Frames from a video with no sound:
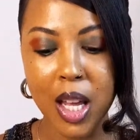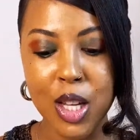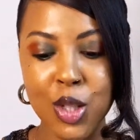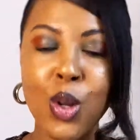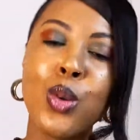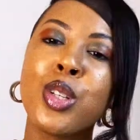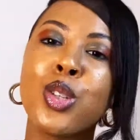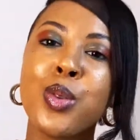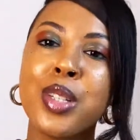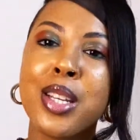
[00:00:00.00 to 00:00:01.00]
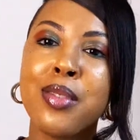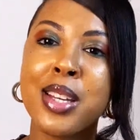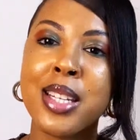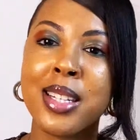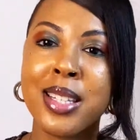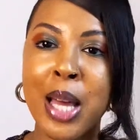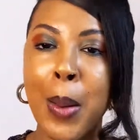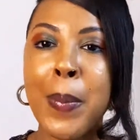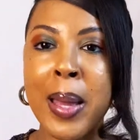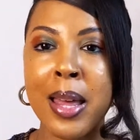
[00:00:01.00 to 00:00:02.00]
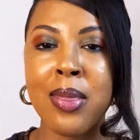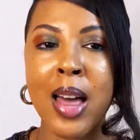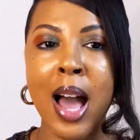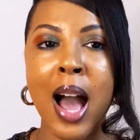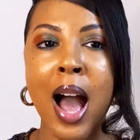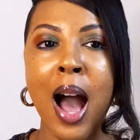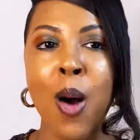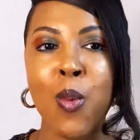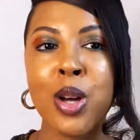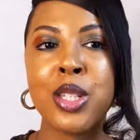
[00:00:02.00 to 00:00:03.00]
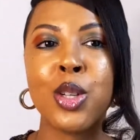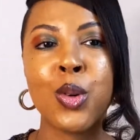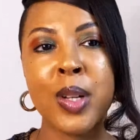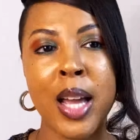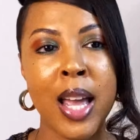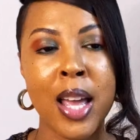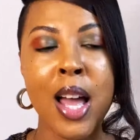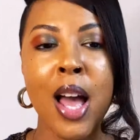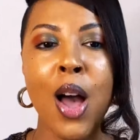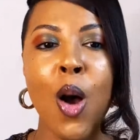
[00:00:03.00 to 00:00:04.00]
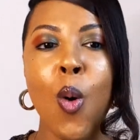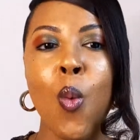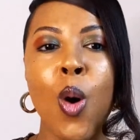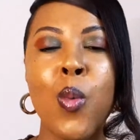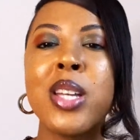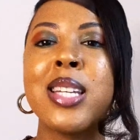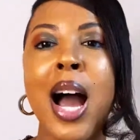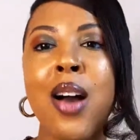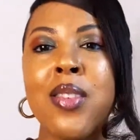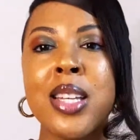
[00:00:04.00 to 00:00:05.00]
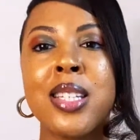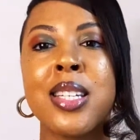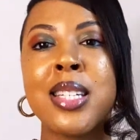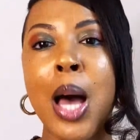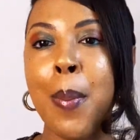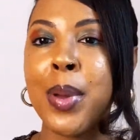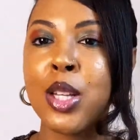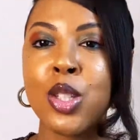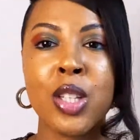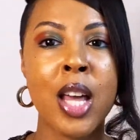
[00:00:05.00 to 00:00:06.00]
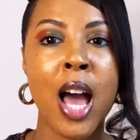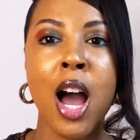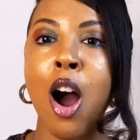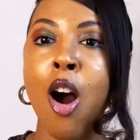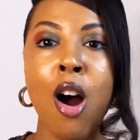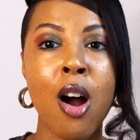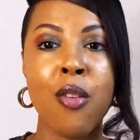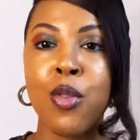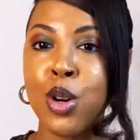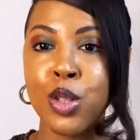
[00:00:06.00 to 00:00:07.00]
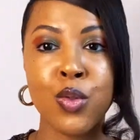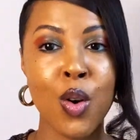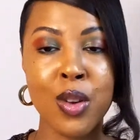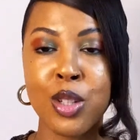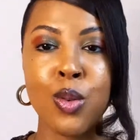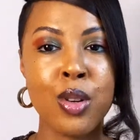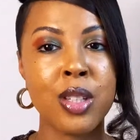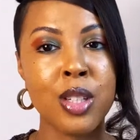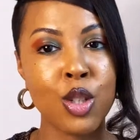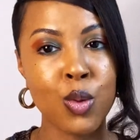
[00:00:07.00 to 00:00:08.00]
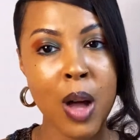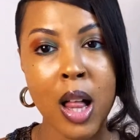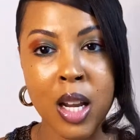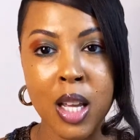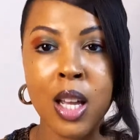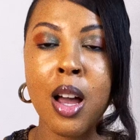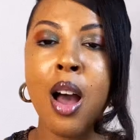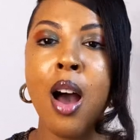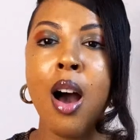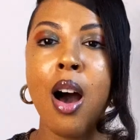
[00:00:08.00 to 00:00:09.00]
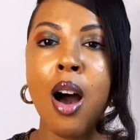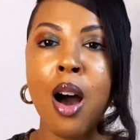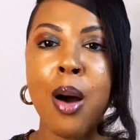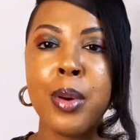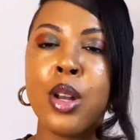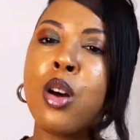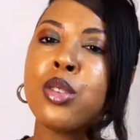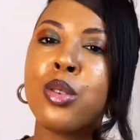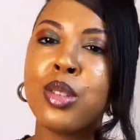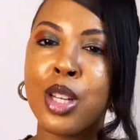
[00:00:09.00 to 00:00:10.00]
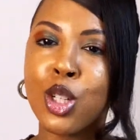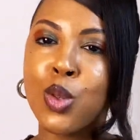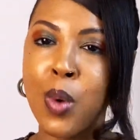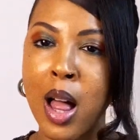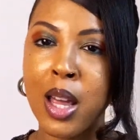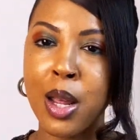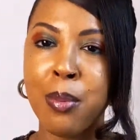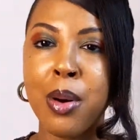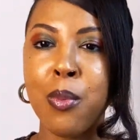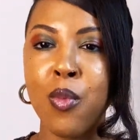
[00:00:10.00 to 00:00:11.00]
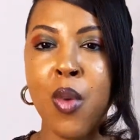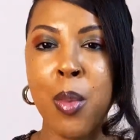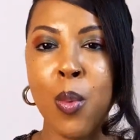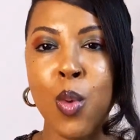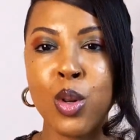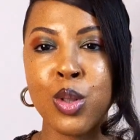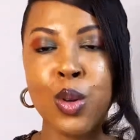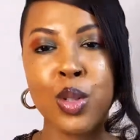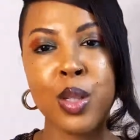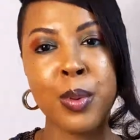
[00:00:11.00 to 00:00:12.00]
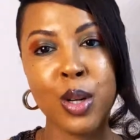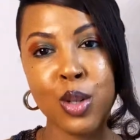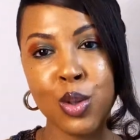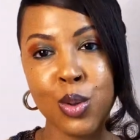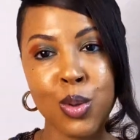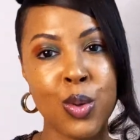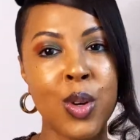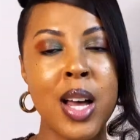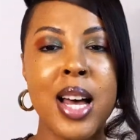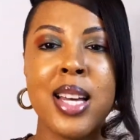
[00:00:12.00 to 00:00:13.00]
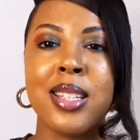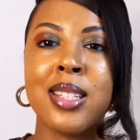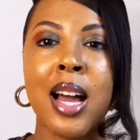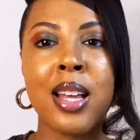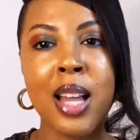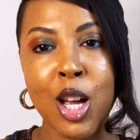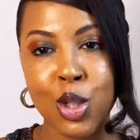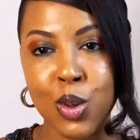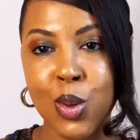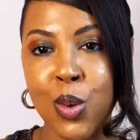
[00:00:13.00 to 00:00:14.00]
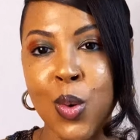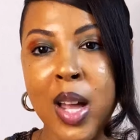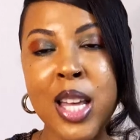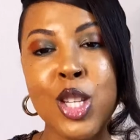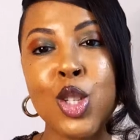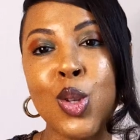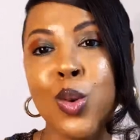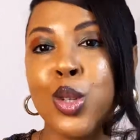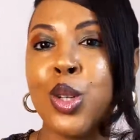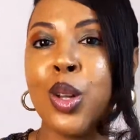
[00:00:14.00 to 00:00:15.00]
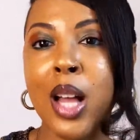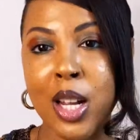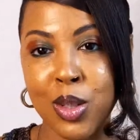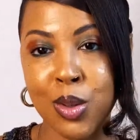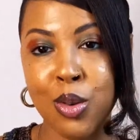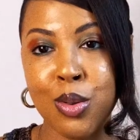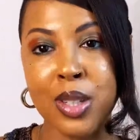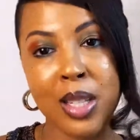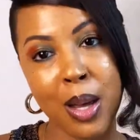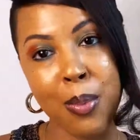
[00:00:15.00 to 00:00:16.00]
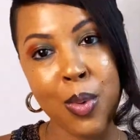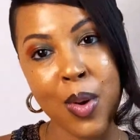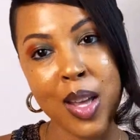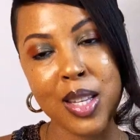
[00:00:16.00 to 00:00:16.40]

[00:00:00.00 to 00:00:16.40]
So, Sensual TV is a segment that I want to create where we dive into topics that are first focused on sensuality and also sexuality, but from a more so spiritual, psychological, and sociological standpoint.